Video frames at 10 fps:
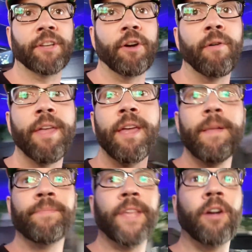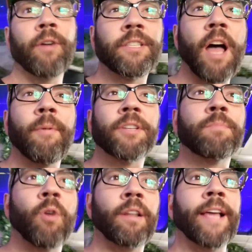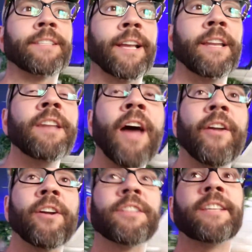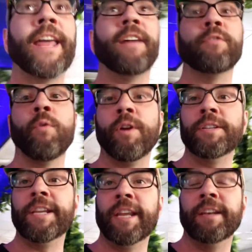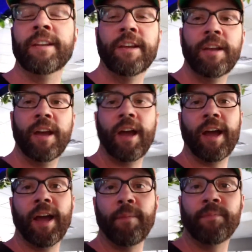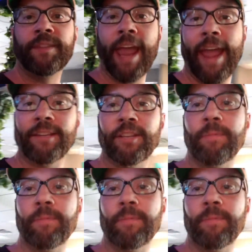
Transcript: So, it's almost more or less like another set of quarantine tanks.